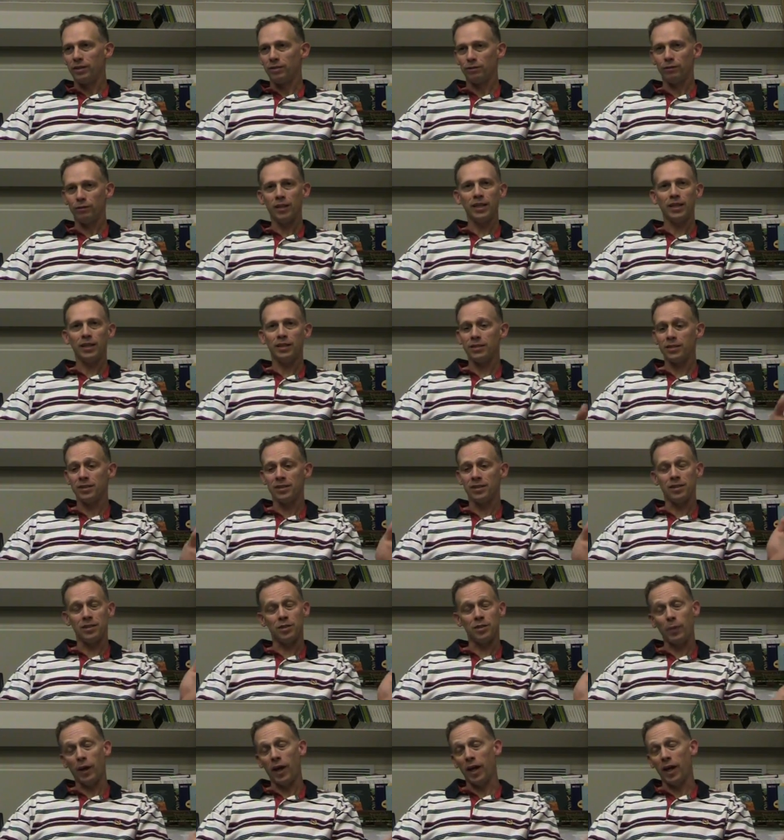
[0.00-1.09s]
Really, just in the
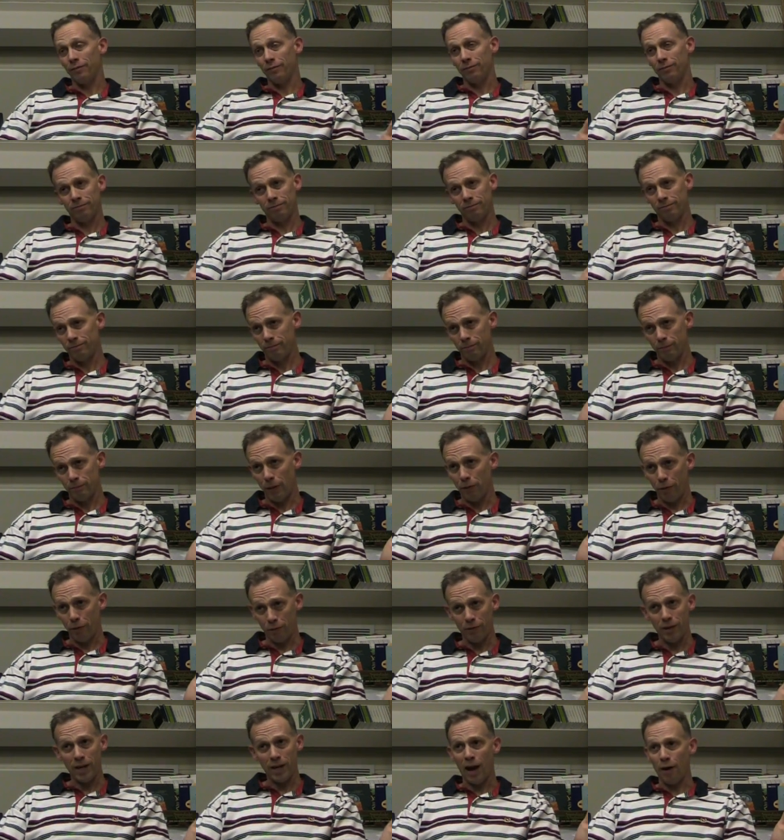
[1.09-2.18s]
span of about
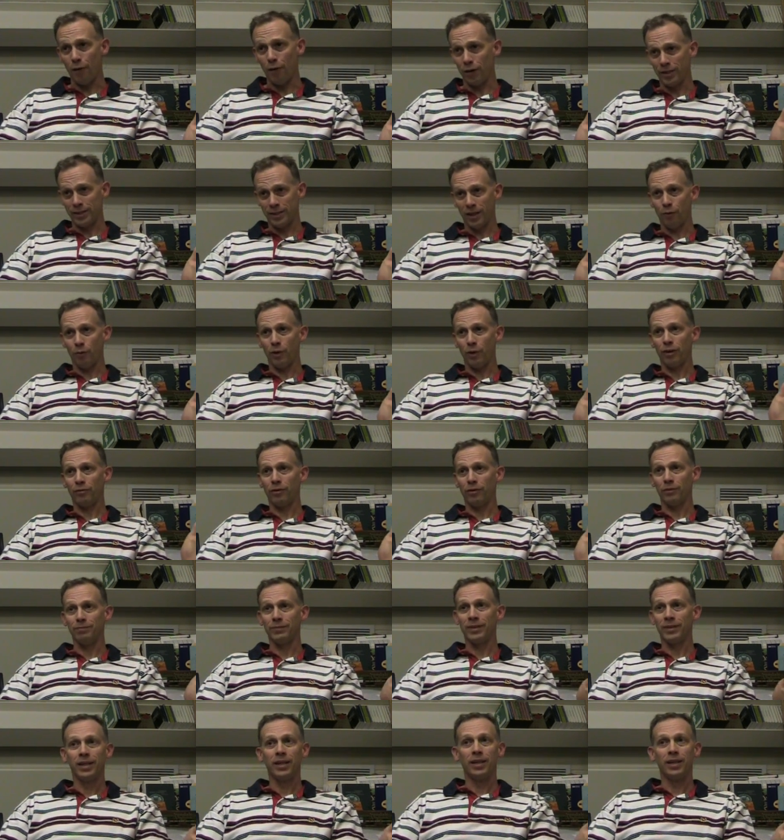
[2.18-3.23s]
3 hours, I went from